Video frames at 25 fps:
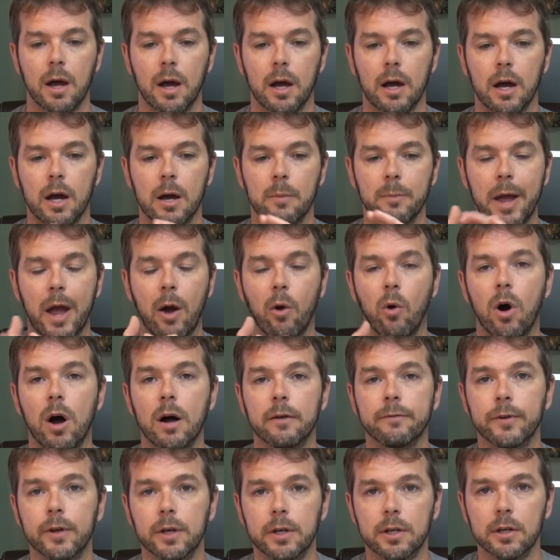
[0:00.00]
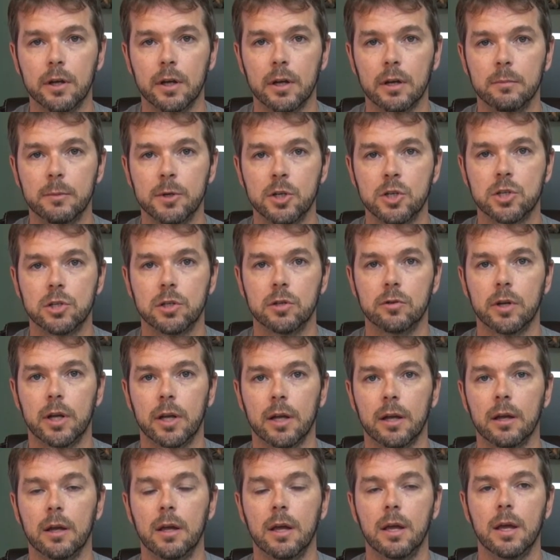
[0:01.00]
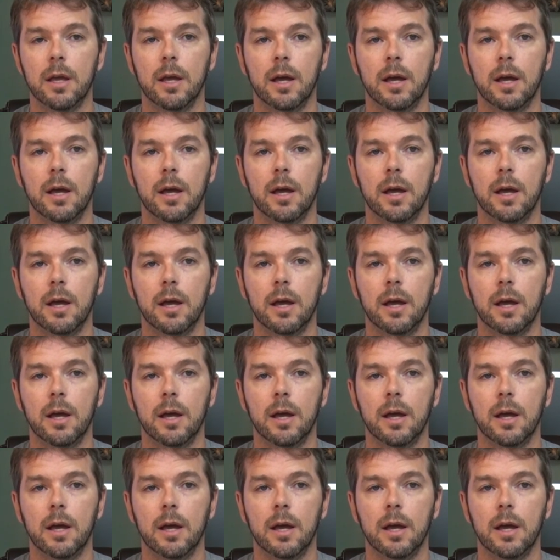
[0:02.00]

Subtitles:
How often are you gonna be shooting?